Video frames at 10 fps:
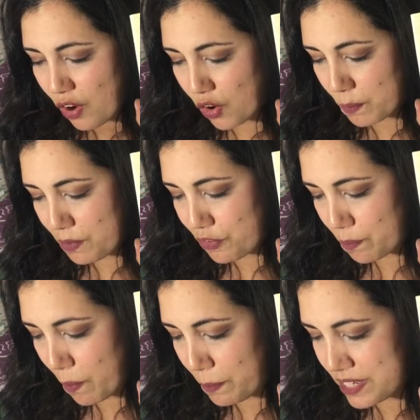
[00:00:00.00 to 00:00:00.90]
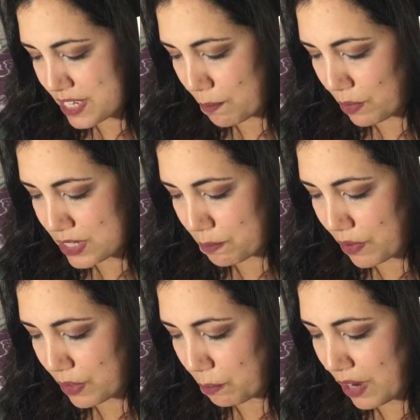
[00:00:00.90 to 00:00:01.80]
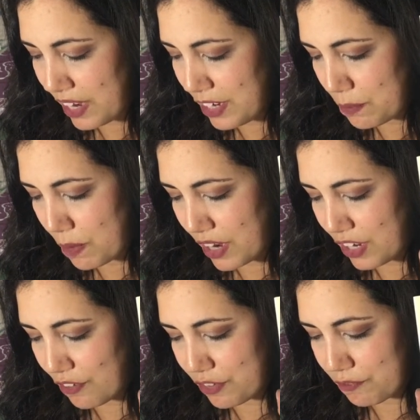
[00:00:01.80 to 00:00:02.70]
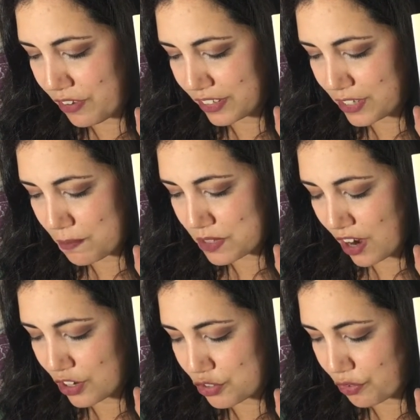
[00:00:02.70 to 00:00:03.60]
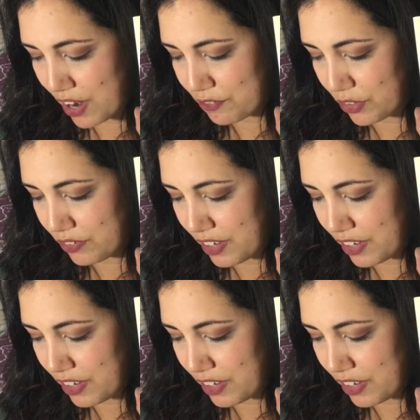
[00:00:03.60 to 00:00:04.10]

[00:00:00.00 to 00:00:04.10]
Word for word: or before Poppy stumbles upon the bloodied body of the victim's arch-rival.